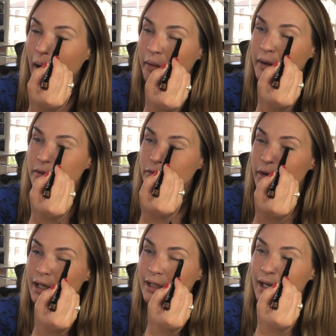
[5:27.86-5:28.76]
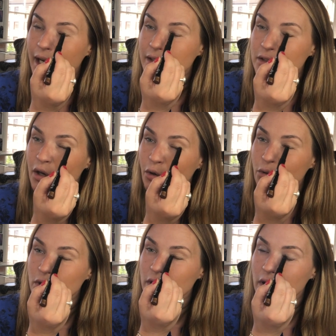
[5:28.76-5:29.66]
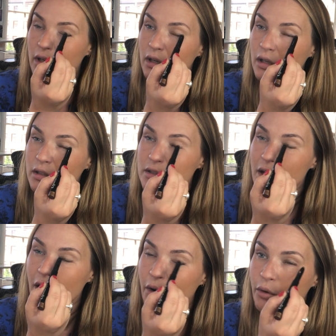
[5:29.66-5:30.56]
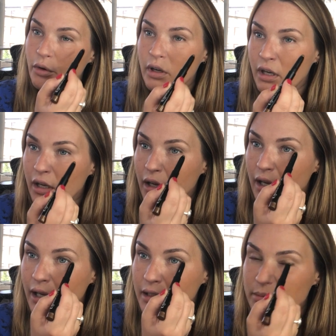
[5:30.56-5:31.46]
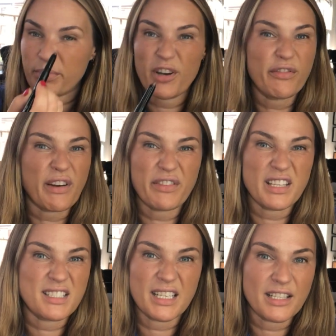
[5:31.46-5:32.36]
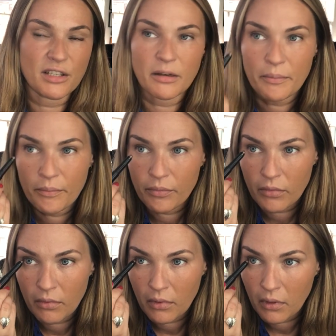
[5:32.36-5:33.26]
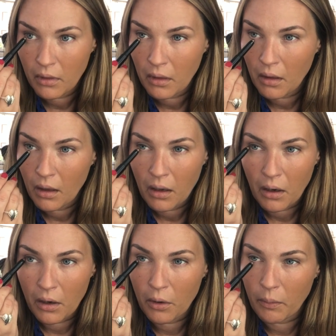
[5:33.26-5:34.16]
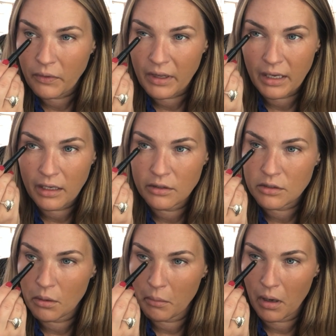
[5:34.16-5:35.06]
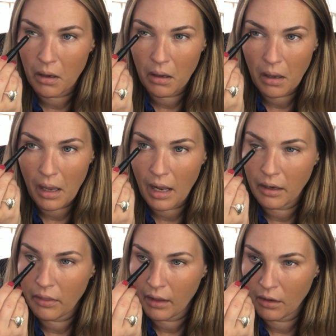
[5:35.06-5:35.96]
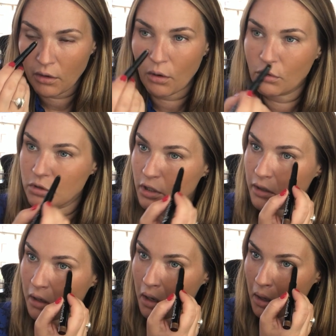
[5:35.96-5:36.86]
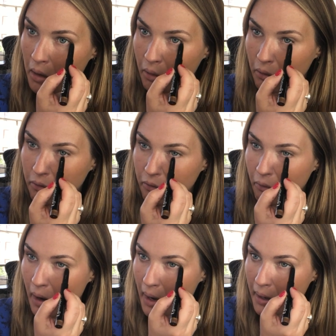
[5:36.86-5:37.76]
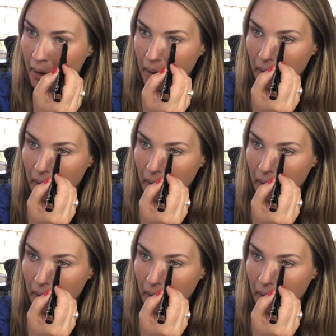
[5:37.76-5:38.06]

And this really nice golden tone is perfect for this season. I always think in summer, anything golden looks great.